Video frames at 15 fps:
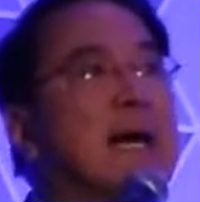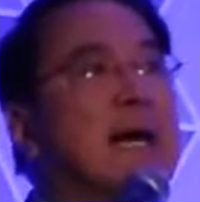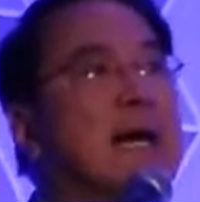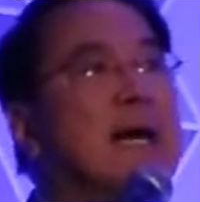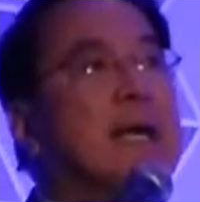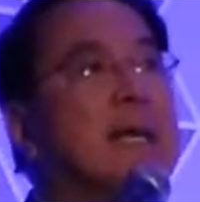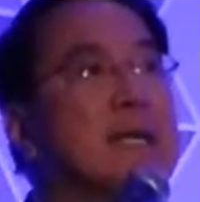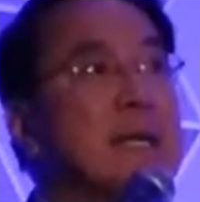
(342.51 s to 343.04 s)

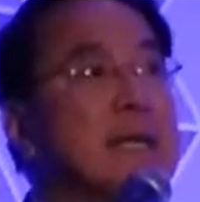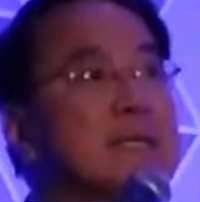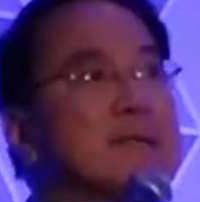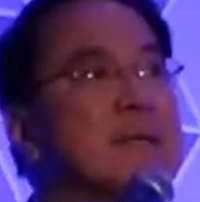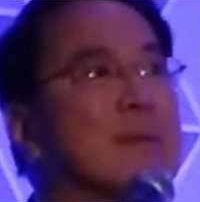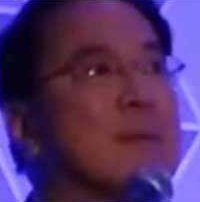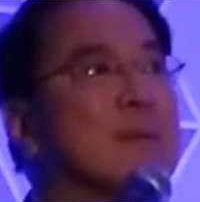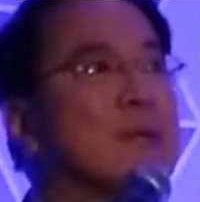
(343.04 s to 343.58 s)
Uh, it
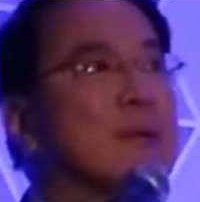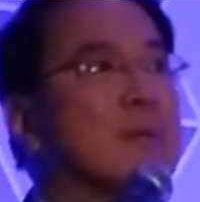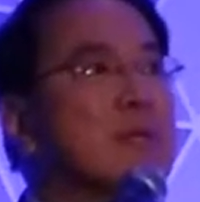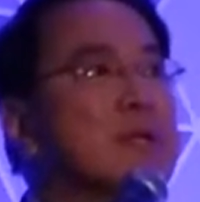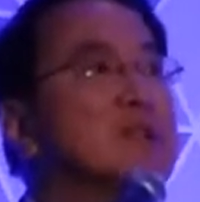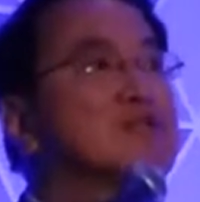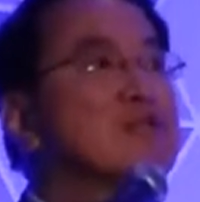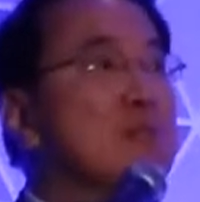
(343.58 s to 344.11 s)
is something that
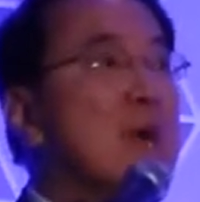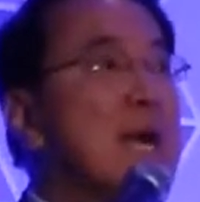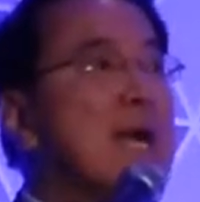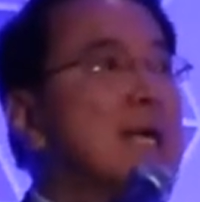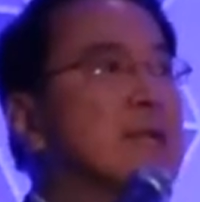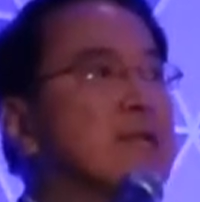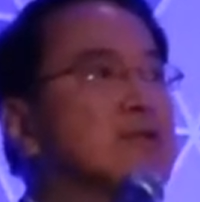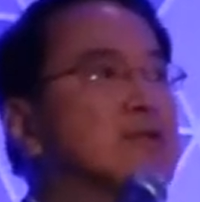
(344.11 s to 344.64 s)
we
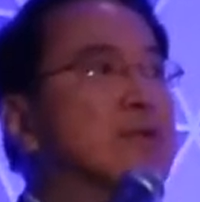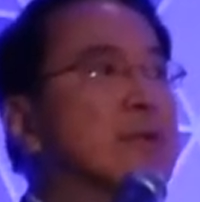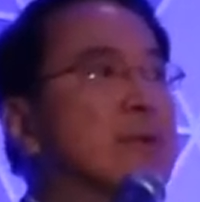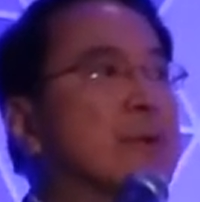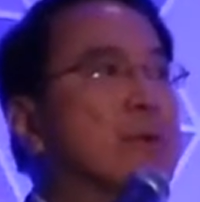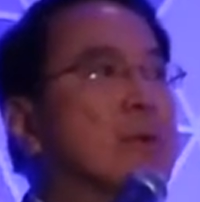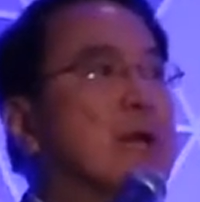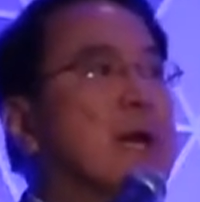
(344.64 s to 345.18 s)
try
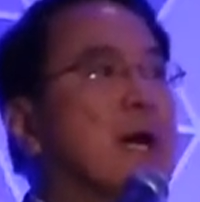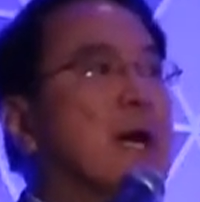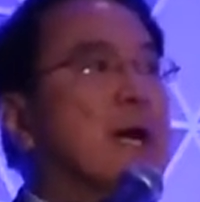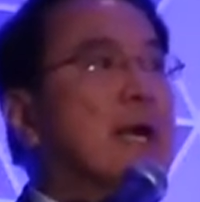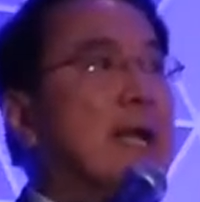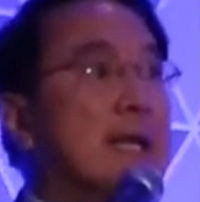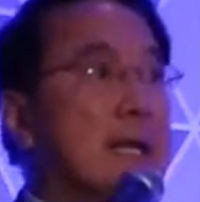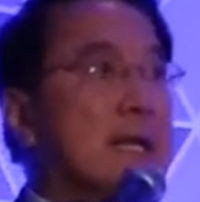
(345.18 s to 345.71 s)
to
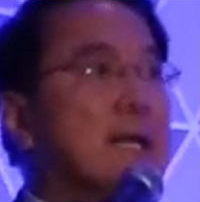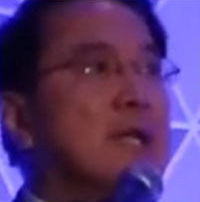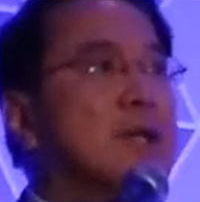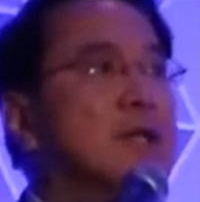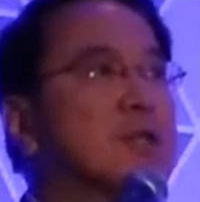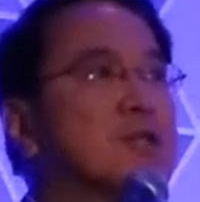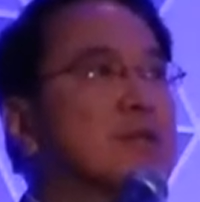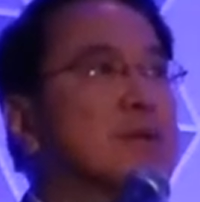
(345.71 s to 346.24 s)
uh,
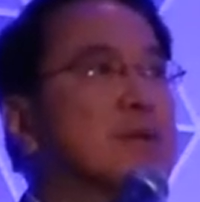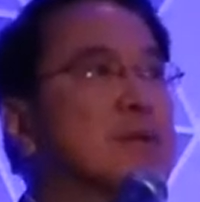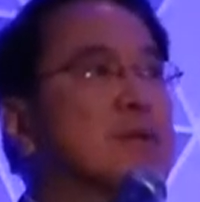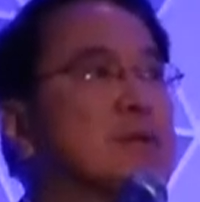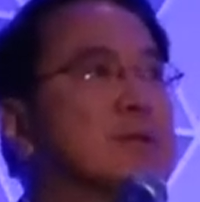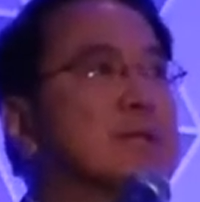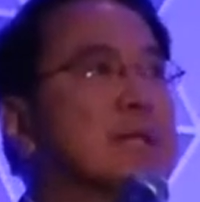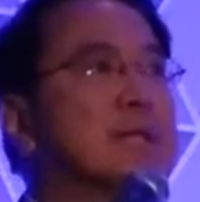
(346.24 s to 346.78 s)
adhere to
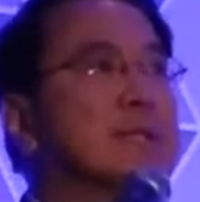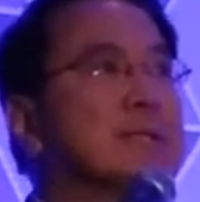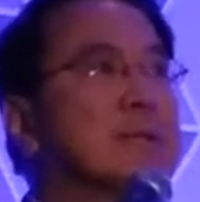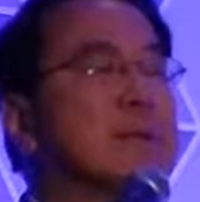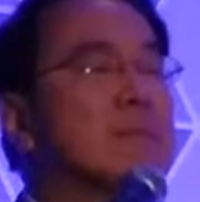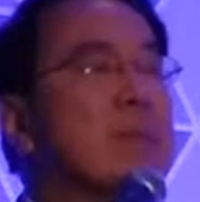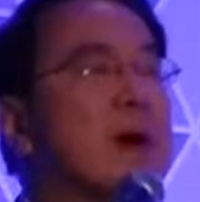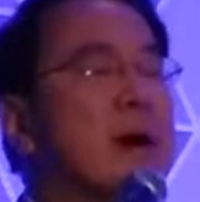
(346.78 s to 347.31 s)
to the
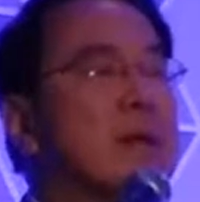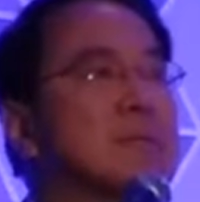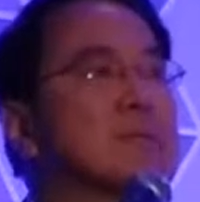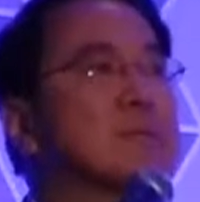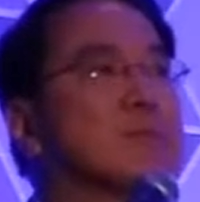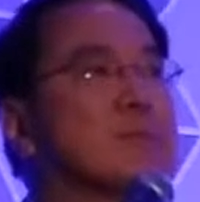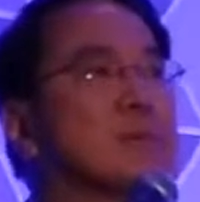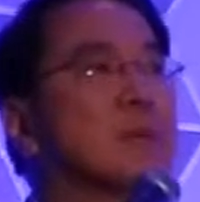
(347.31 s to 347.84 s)
extent
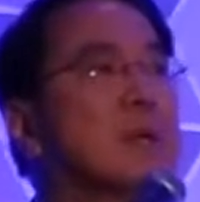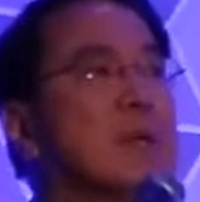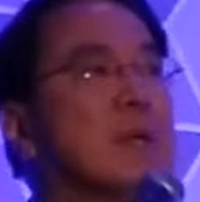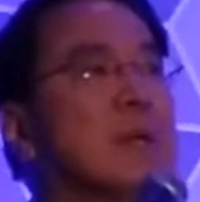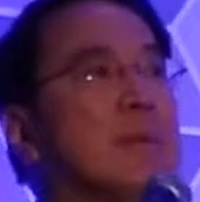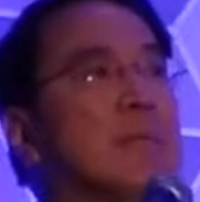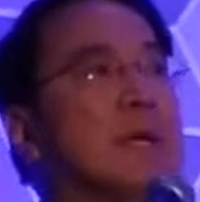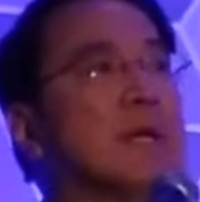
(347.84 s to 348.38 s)
possible
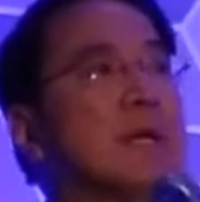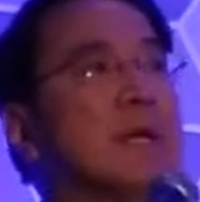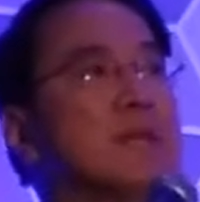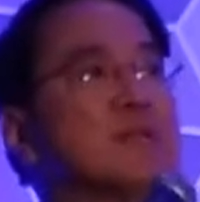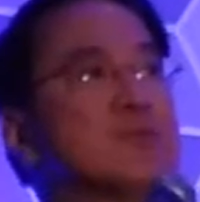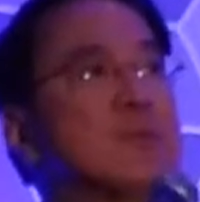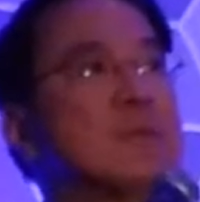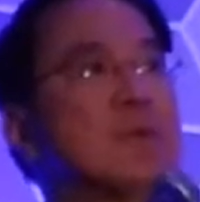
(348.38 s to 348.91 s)

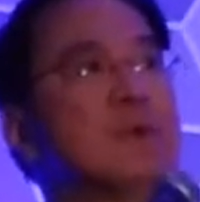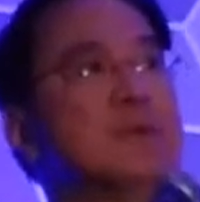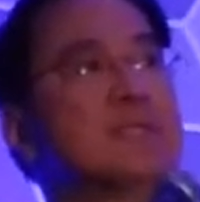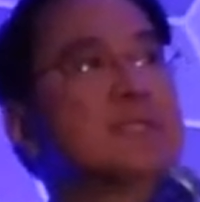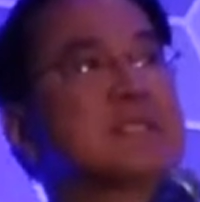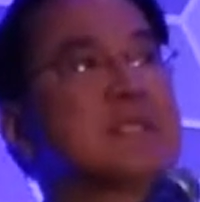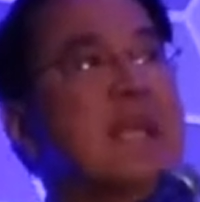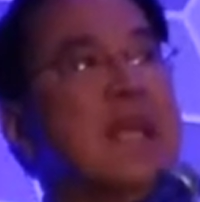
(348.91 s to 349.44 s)
because we don't
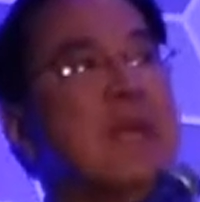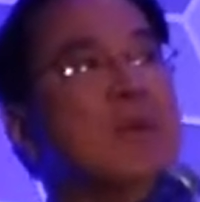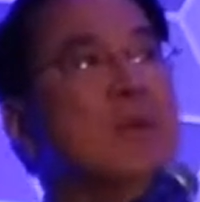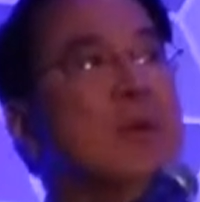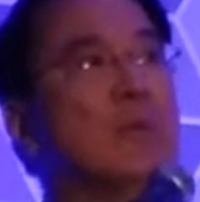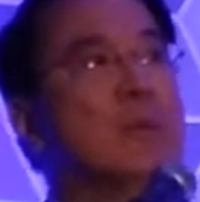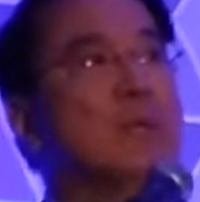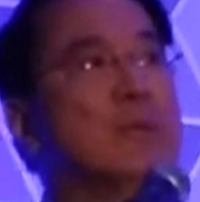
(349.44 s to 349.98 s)
say
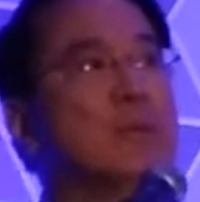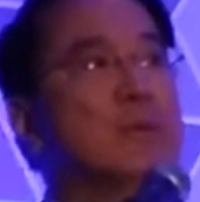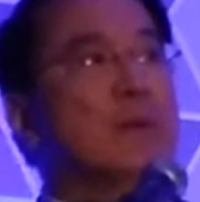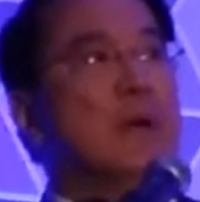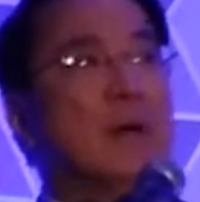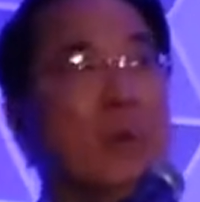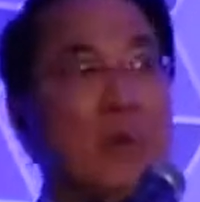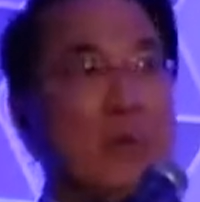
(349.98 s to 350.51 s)
what we
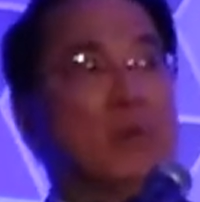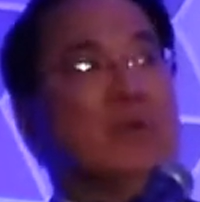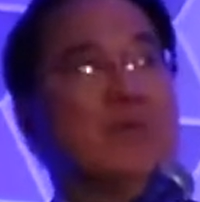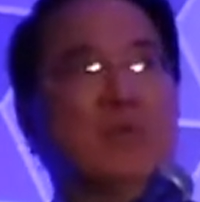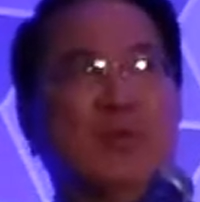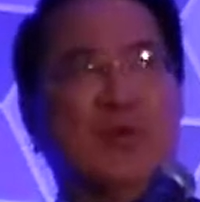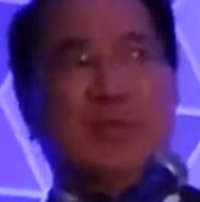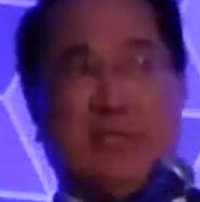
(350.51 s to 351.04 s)
do, or uh, what we
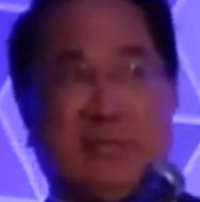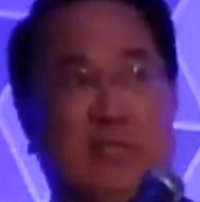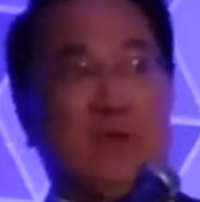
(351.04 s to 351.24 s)
don't,